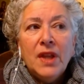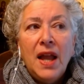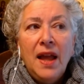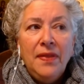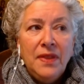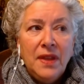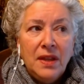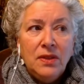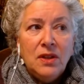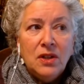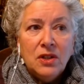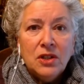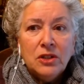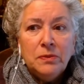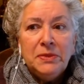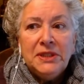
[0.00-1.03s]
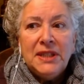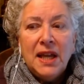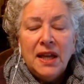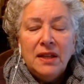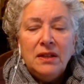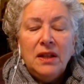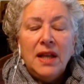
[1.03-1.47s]
then the herbs
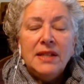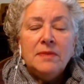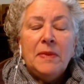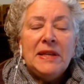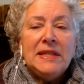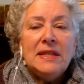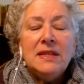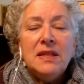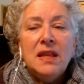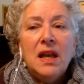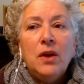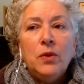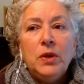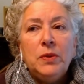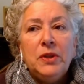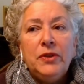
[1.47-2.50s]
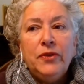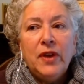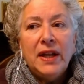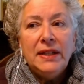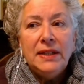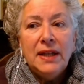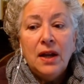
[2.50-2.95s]
and spices that we would
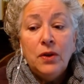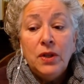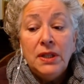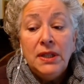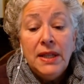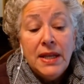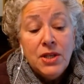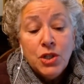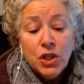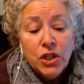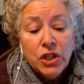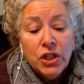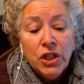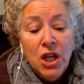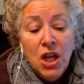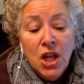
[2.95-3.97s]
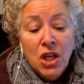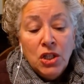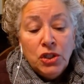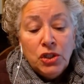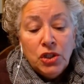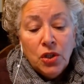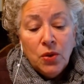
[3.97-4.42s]
find out in nature.
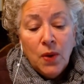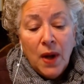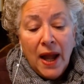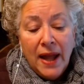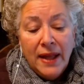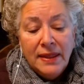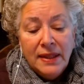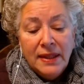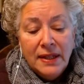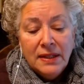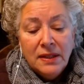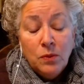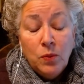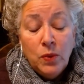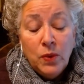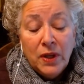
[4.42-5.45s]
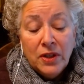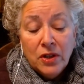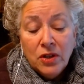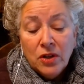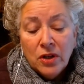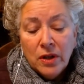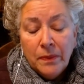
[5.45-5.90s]
So I think whether
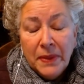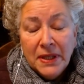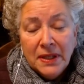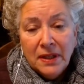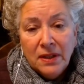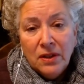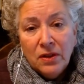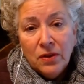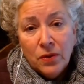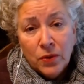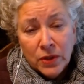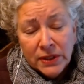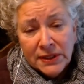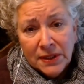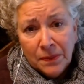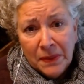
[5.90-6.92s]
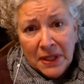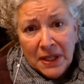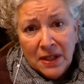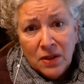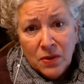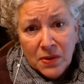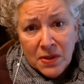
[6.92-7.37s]
you're a beginner or somebody
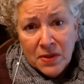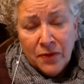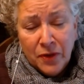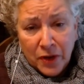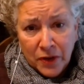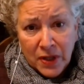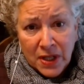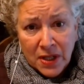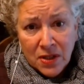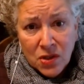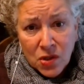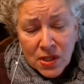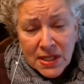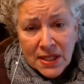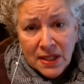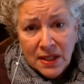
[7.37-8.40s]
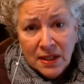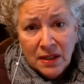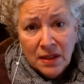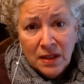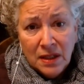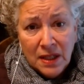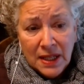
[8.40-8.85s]
who's very interested
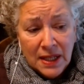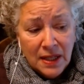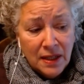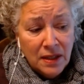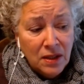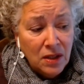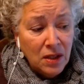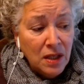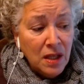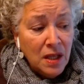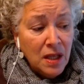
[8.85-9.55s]
in